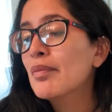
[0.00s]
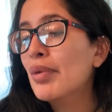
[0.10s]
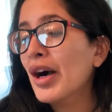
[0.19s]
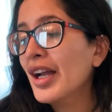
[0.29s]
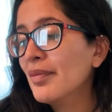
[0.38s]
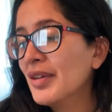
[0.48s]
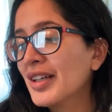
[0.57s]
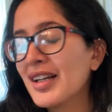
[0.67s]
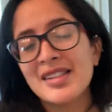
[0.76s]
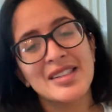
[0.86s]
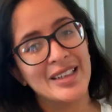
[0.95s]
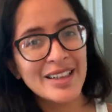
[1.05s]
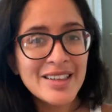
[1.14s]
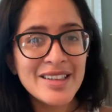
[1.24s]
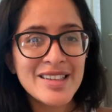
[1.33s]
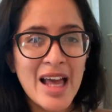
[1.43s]
But because it
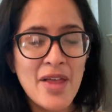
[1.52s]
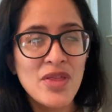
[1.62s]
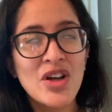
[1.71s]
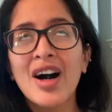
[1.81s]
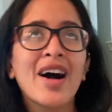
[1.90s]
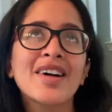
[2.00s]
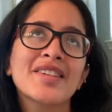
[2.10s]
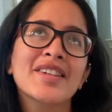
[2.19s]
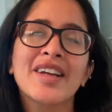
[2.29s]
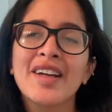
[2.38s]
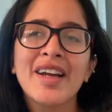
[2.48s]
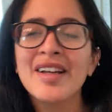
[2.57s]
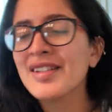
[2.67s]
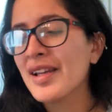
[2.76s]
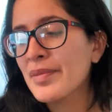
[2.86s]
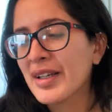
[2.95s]
is the holidays
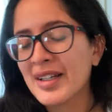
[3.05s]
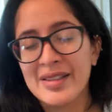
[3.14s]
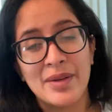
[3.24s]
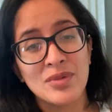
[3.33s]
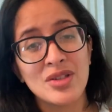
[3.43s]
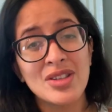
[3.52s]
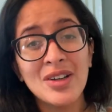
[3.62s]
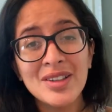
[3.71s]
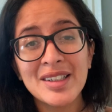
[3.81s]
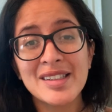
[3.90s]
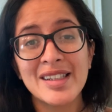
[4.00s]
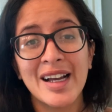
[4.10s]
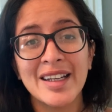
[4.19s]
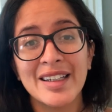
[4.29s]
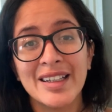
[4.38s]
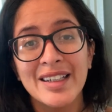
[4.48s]
and because I'm so
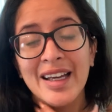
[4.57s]
excited